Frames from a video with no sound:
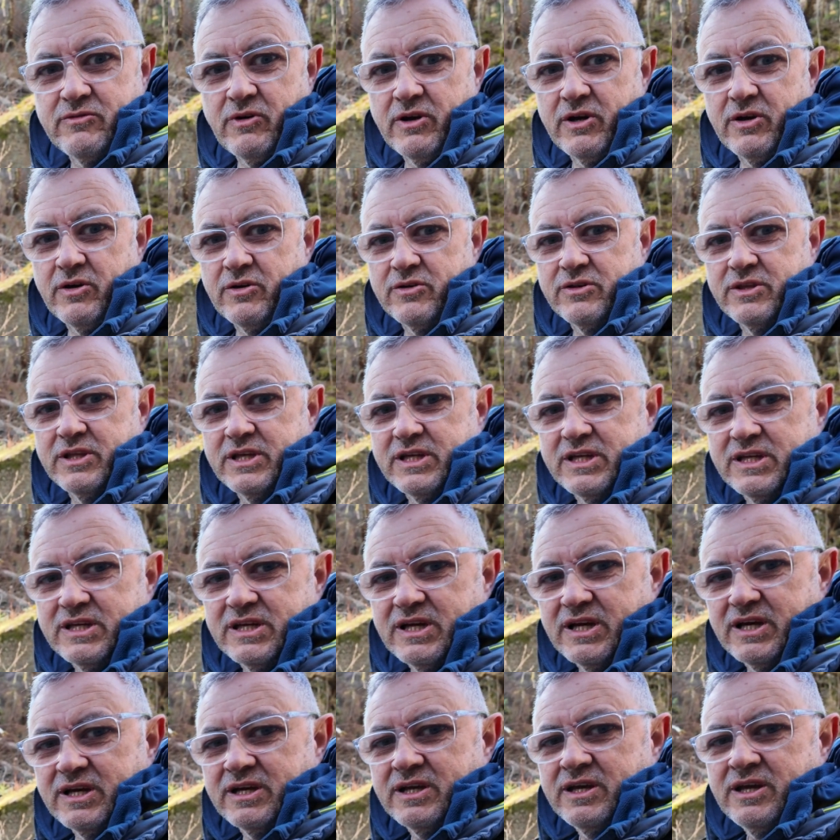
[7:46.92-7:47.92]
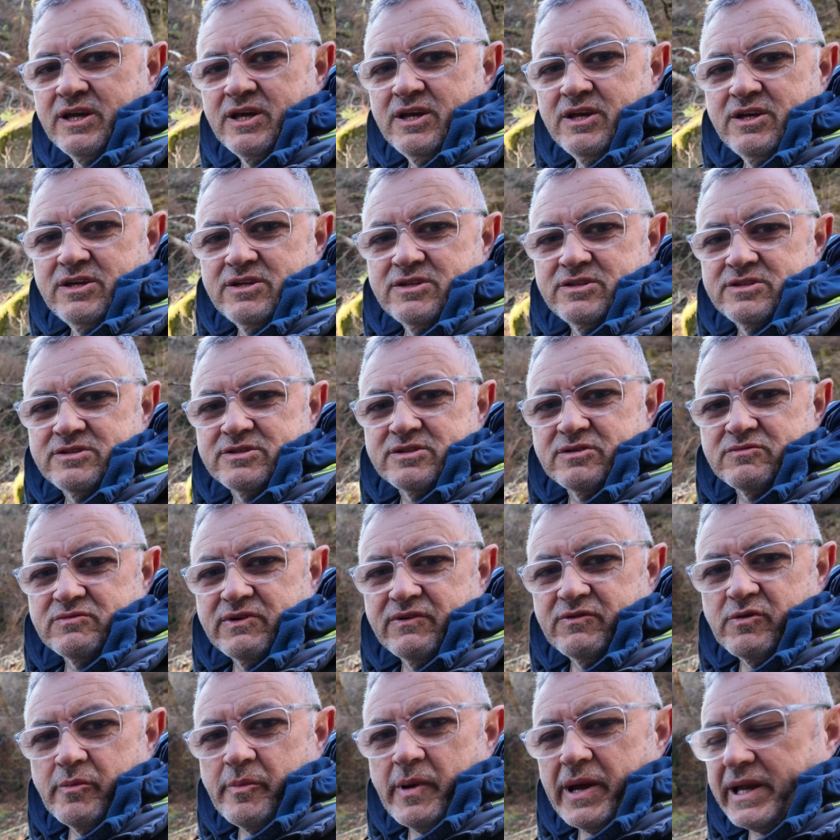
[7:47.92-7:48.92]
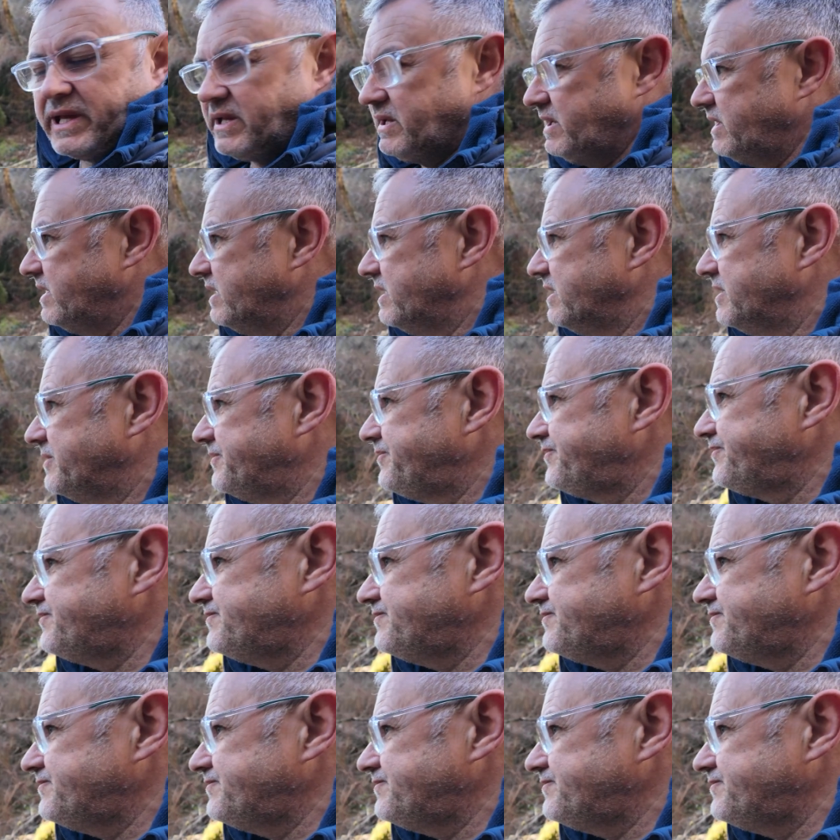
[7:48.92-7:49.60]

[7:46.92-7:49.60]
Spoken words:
right on the riverbank here,